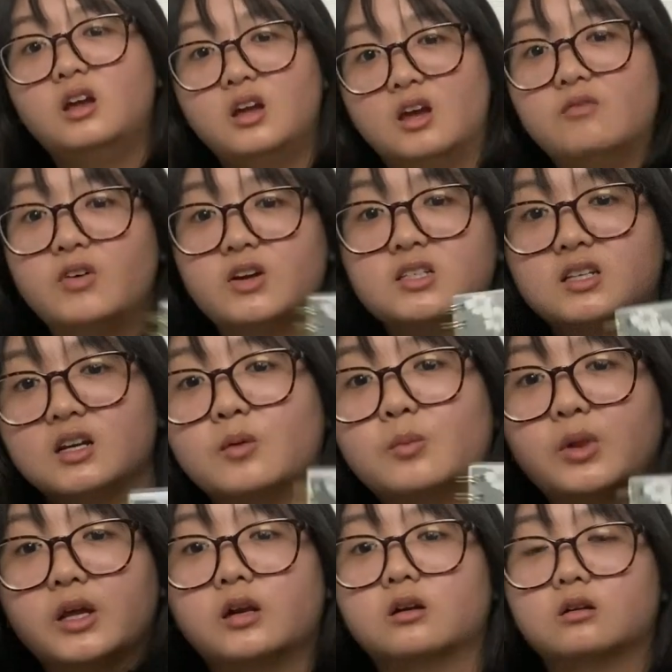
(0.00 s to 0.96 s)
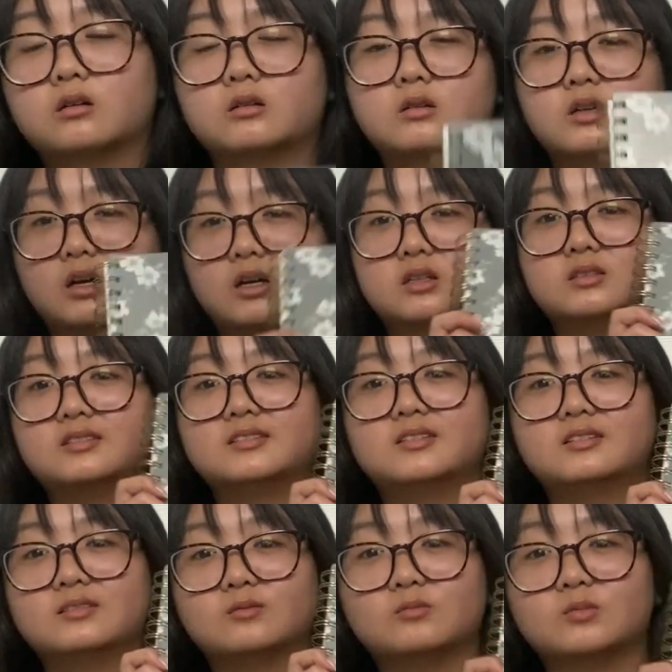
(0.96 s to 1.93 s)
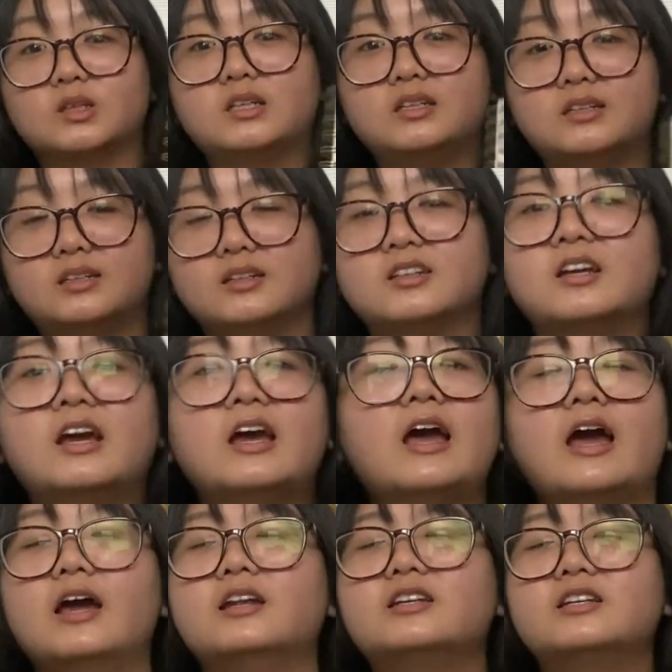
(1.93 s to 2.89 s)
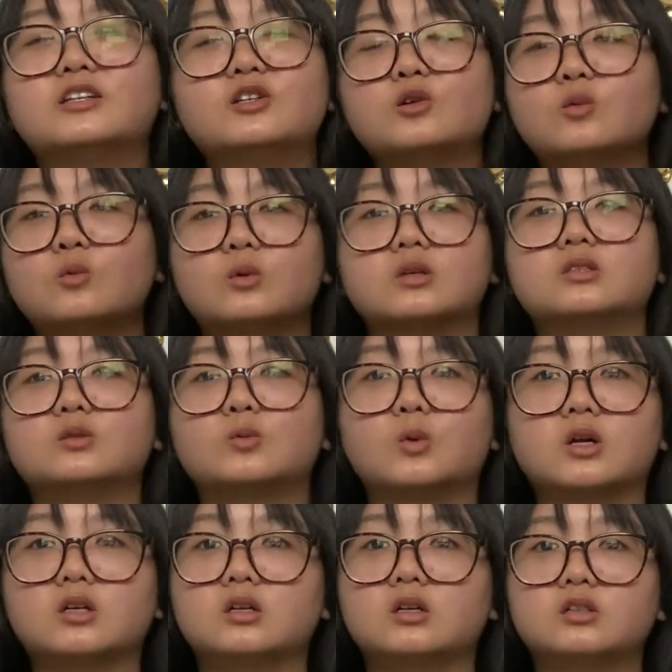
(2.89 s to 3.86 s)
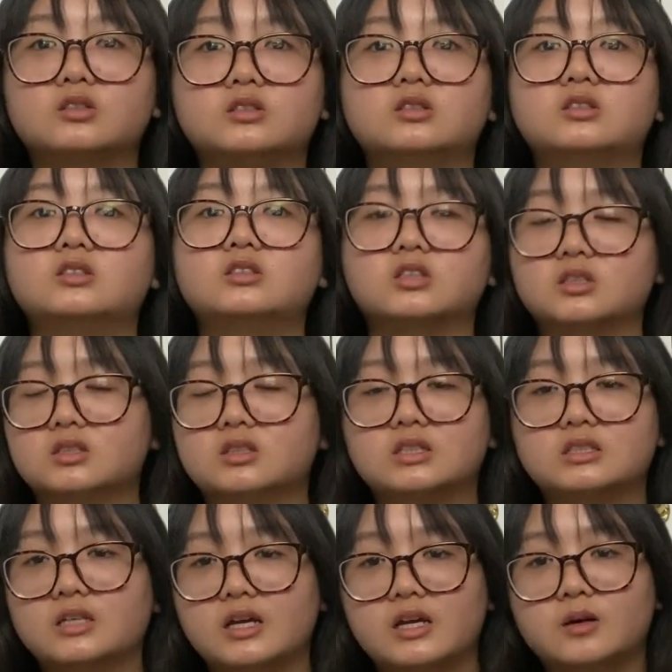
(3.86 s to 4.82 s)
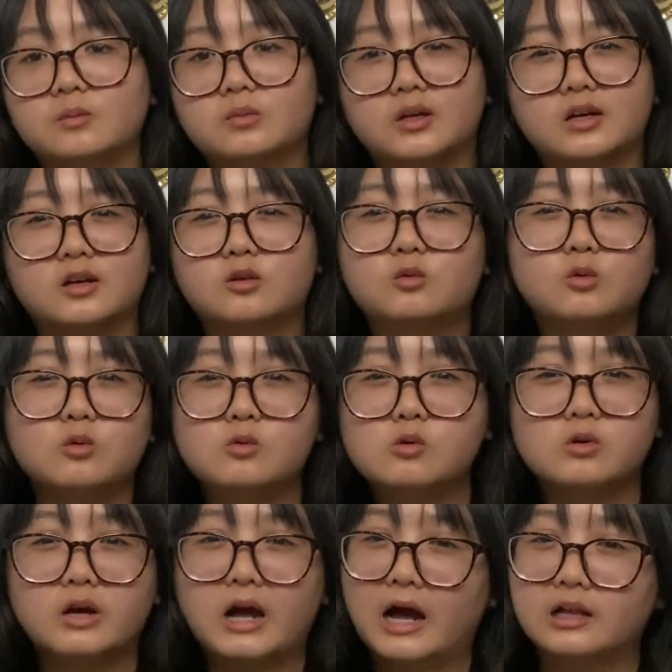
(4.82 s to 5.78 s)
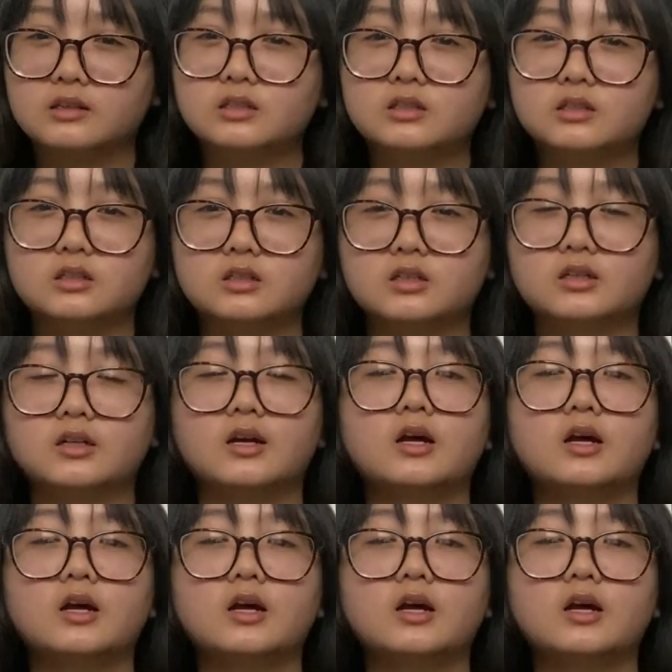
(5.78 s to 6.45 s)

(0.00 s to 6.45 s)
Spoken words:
invest in a planner, guys. Really, and digital ones work just the same, like a Google Calendar,